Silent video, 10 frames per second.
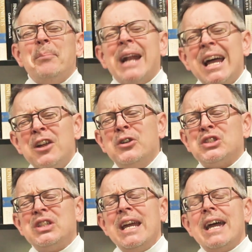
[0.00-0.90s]
But I
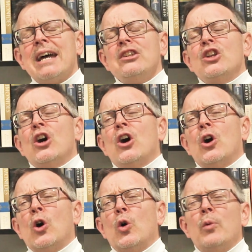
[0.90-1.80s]
understand, you
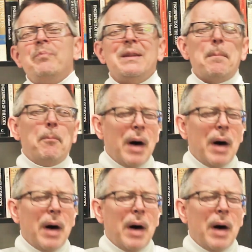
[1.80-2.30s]
know,